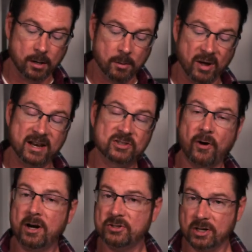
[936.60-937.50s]
But as
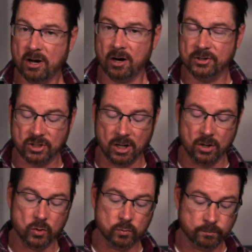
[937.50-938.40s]
far as the cards
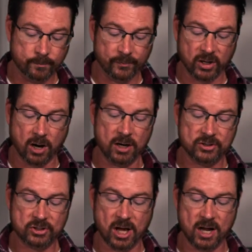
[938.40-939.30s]
go, the card
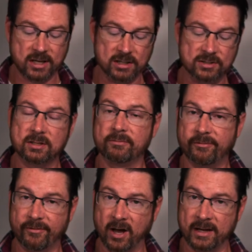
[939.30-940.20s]
stock is
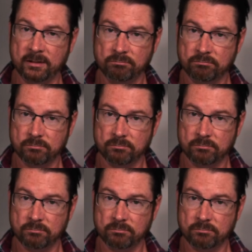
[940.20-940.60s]
fine.